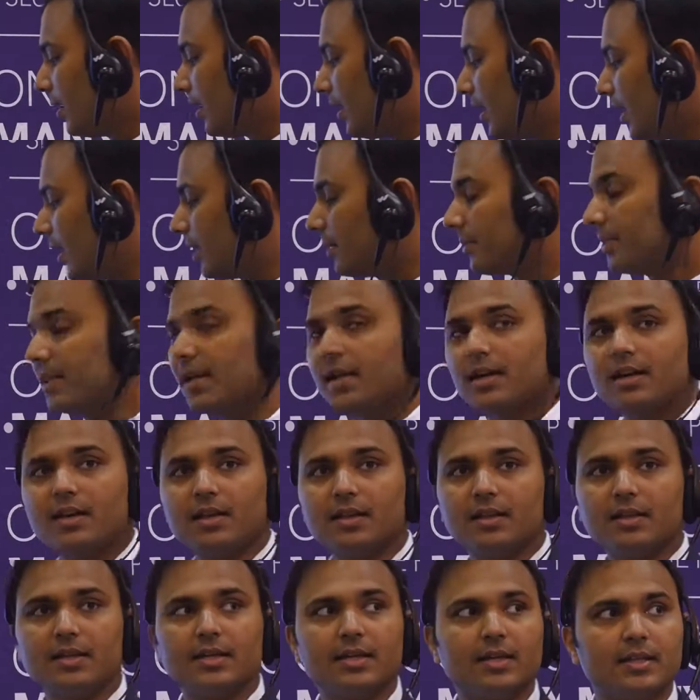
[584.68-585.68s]

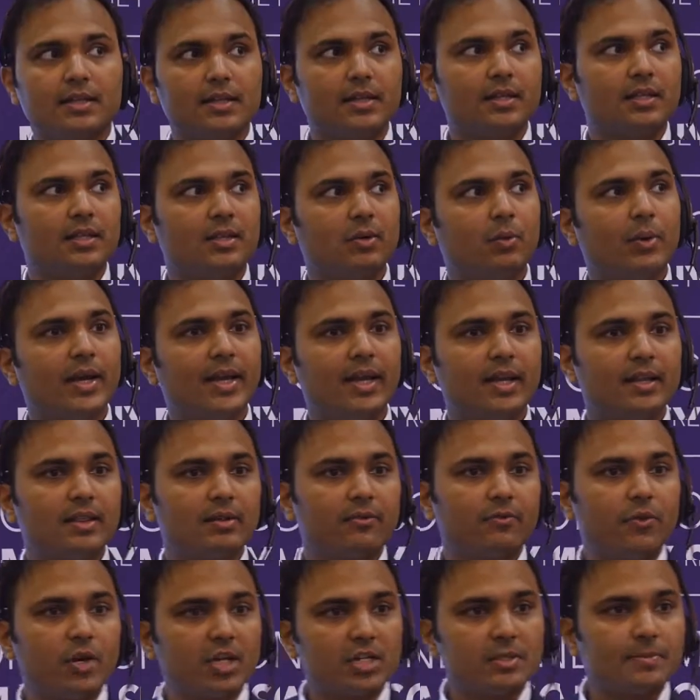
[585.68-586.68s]
The way
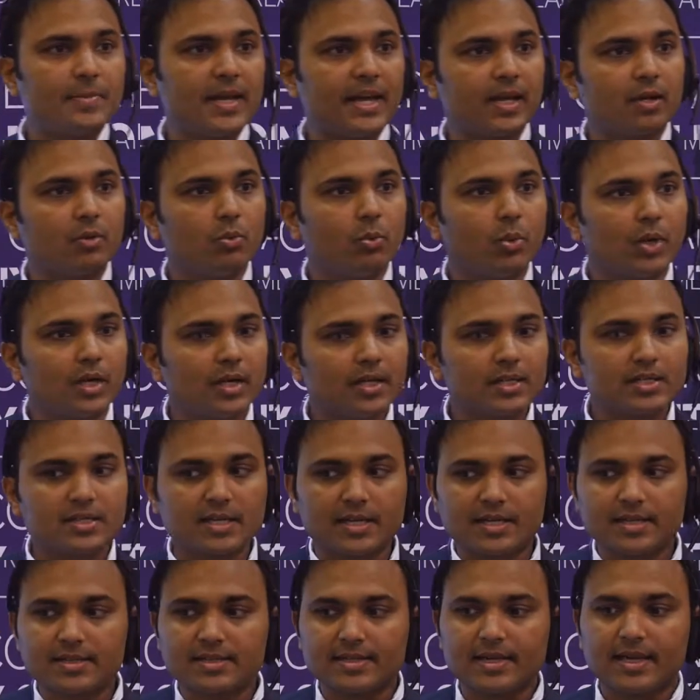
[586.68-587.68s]
the PhosPack works
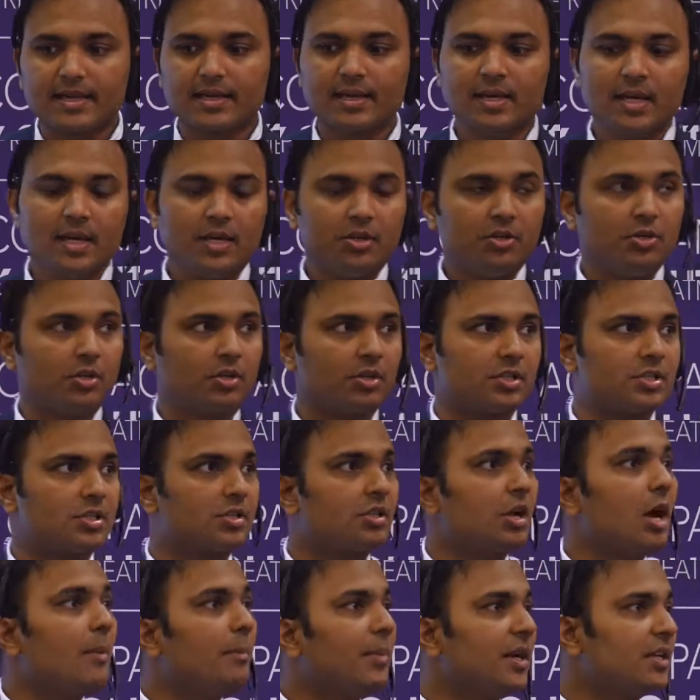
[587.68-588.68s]
is that you could
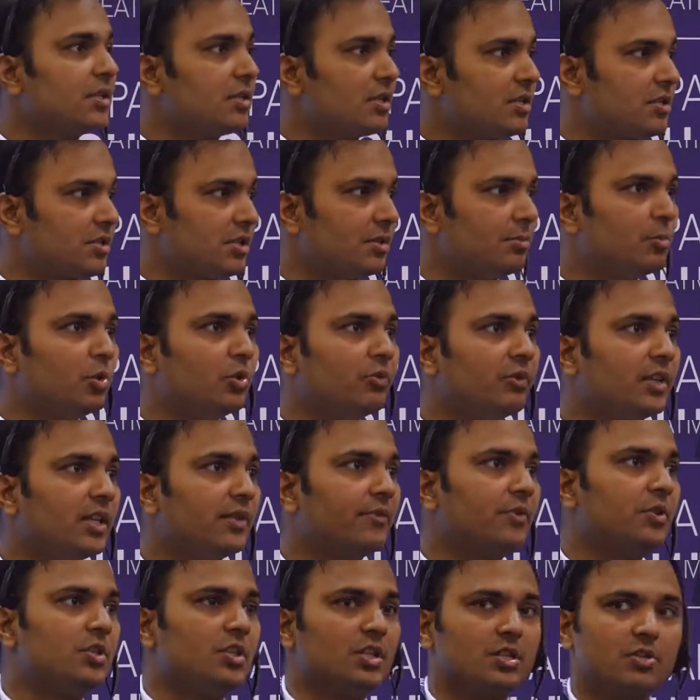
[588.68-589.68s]
stop at just removal
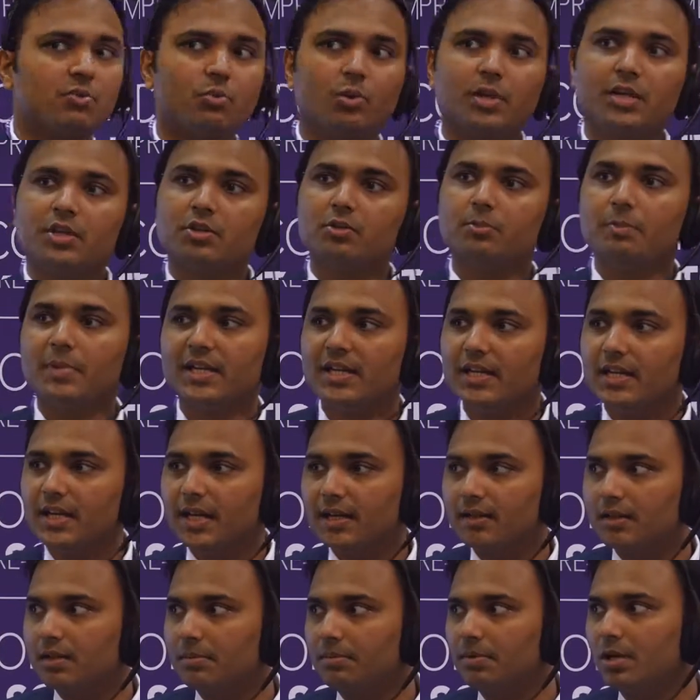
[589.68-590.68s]
if you just wanted to
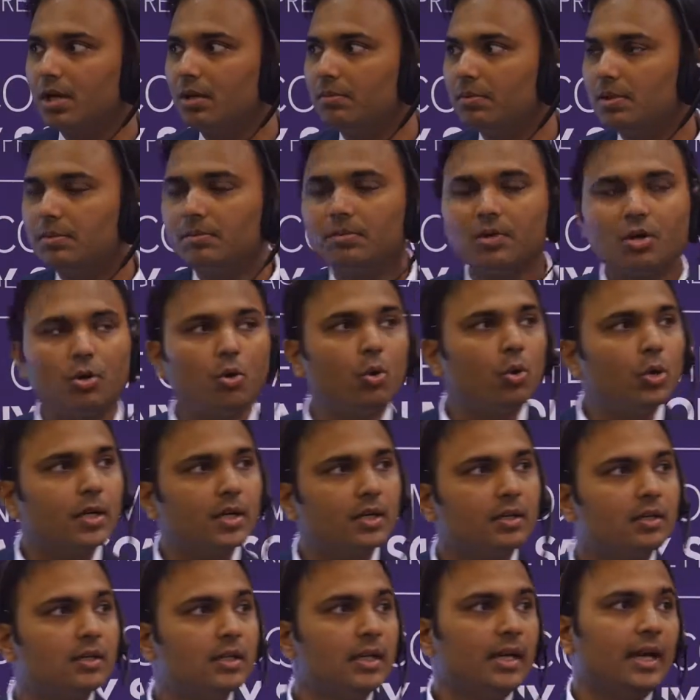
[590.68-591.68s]
mitigate the problem,
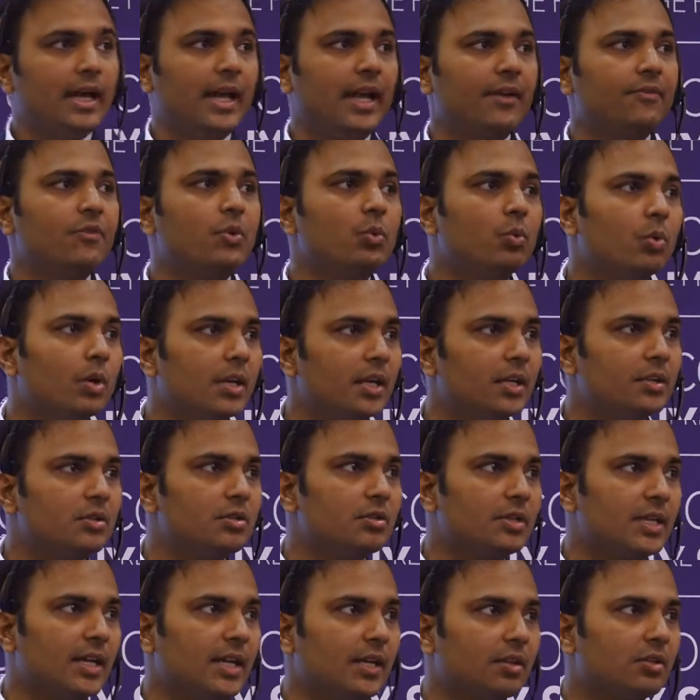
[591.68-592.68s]
or if you wanted
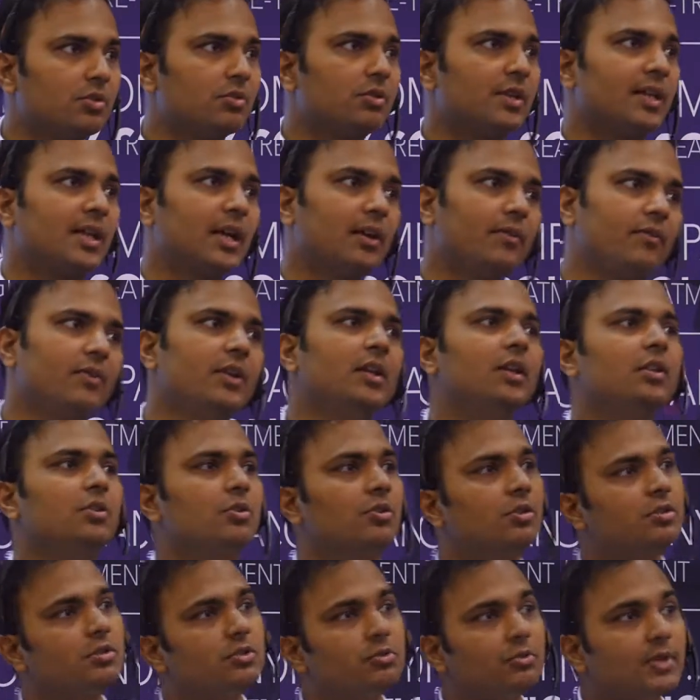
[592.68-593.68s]
to take it to recovery,
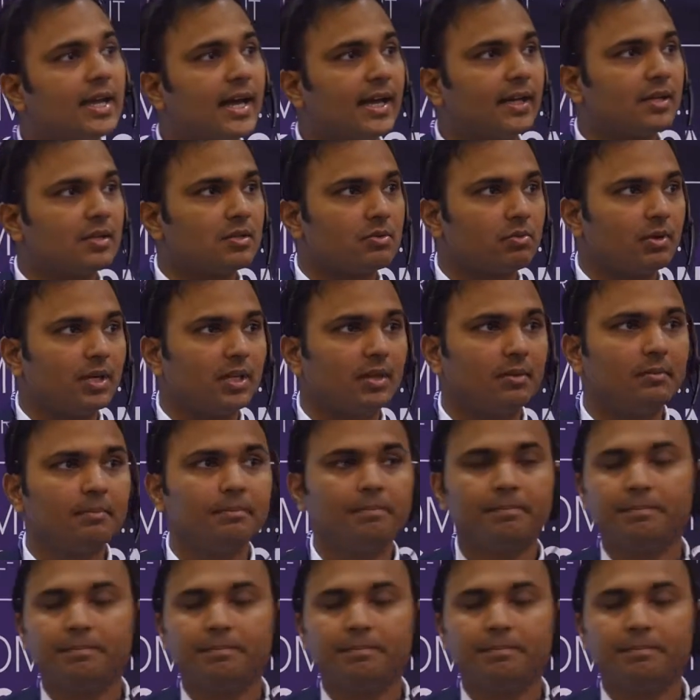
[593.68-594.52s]
you could do that as well.